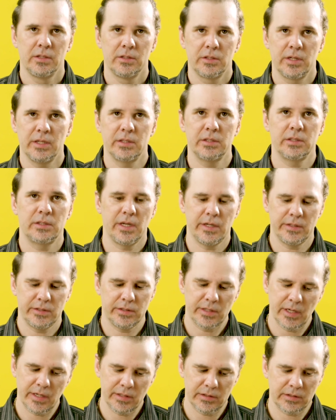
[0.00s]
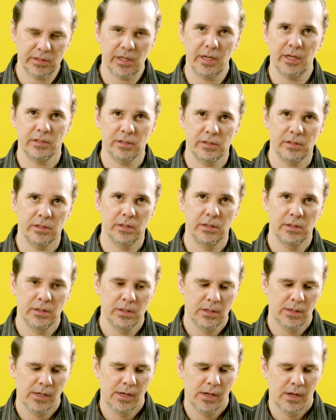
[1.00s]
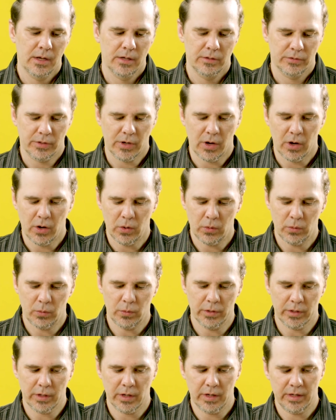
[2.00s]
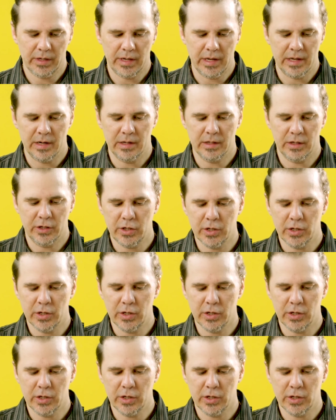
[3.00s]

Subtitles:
Test, test, test, test. So we're gonna get a